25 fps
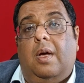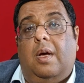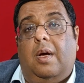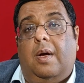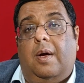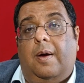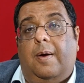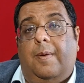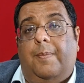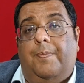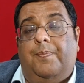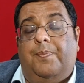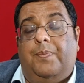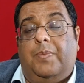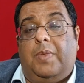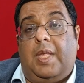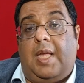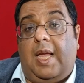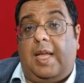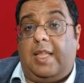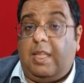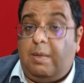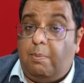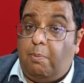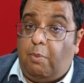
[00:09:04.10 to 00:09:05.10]

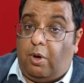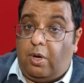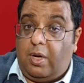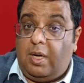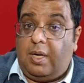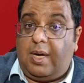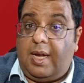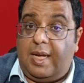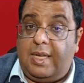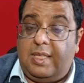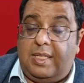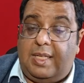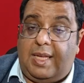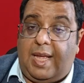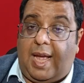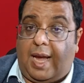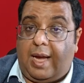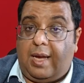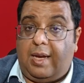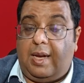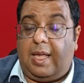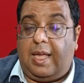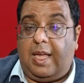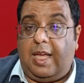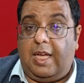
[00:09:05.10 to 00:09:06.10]
and they monetize the
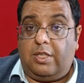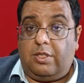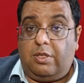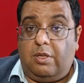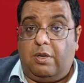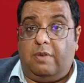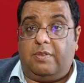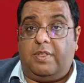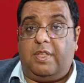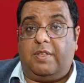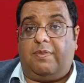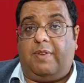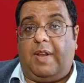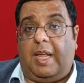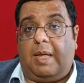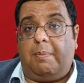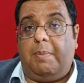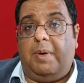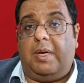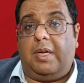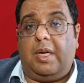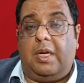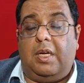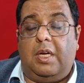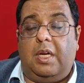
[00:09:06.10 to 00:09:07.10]
aggregation of this
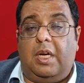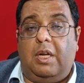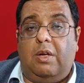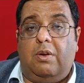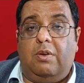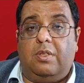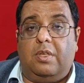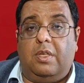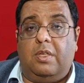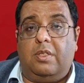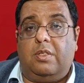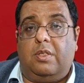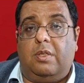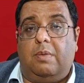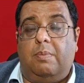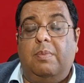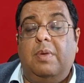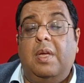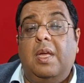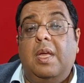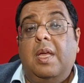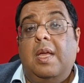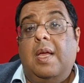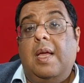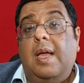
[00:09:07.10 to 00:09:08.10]
fragmented
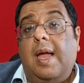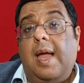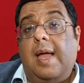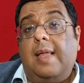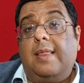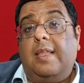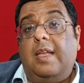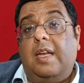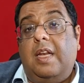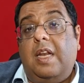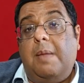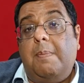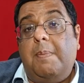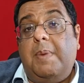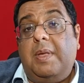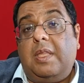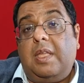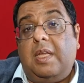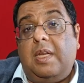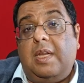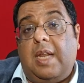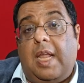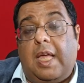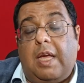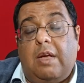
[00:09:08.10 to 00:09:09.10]
ecosystem, and they
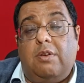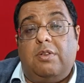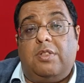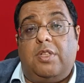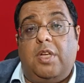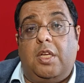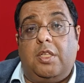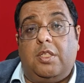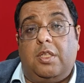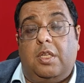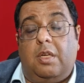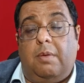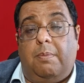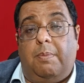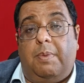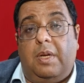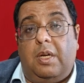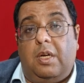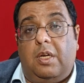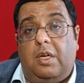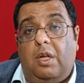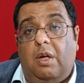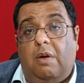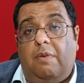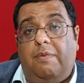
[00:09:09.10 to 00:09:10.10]
limit the negotiation
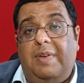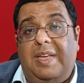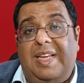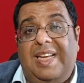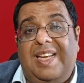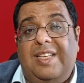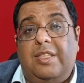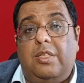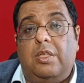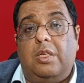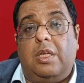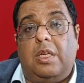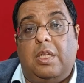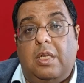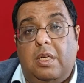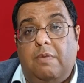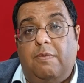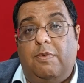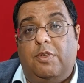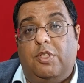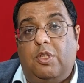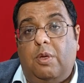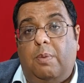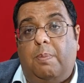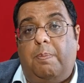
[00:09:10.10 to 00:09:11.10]
ability of each
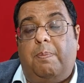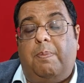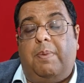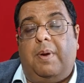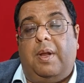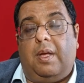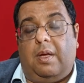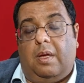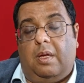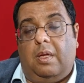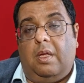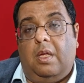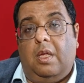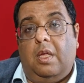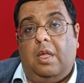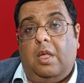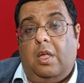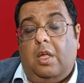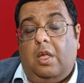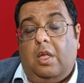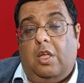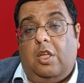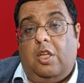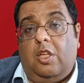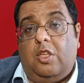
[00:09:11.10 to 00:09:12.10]
individual player.
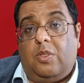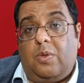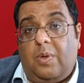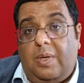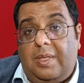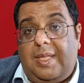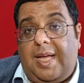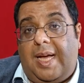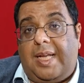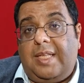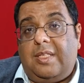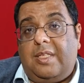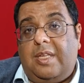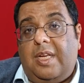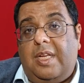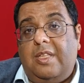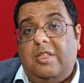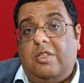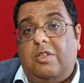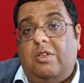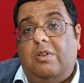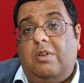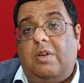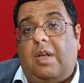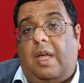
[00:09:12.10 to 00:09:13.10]
So in that
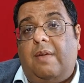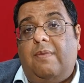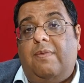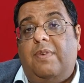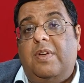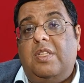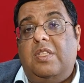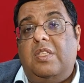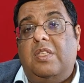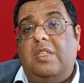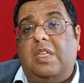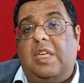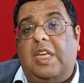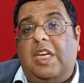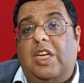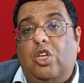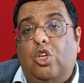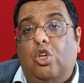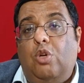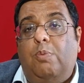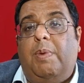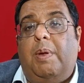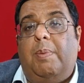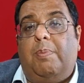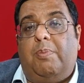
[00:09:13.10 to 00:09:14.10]
sense, drivers
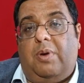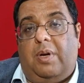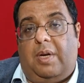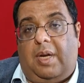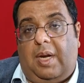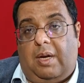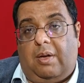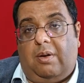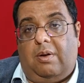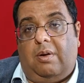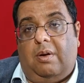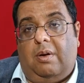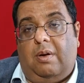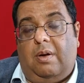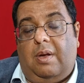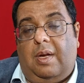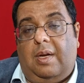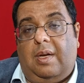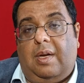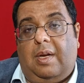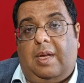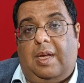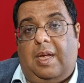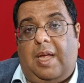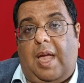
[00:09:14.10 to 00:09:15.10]
need to be protected,
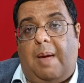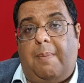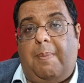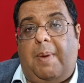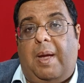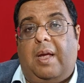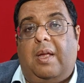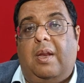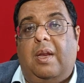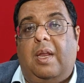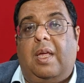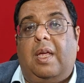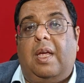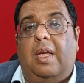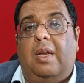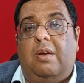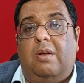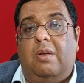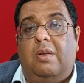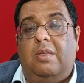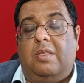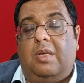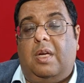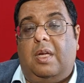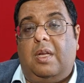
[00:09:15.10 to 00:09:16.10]
and cab
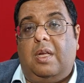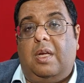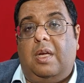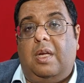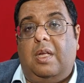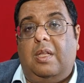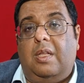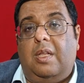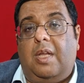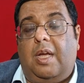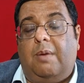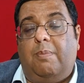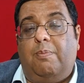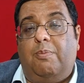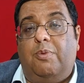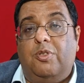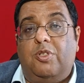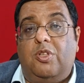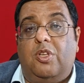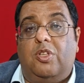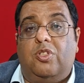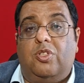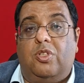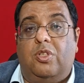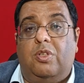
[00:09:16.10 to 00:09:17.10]
aggregators are in that
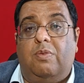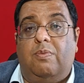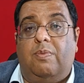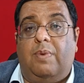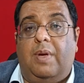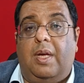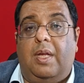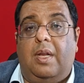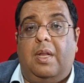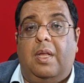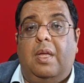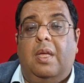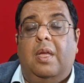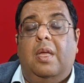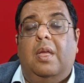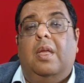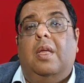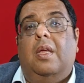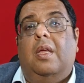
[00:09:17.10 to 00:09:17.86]
position where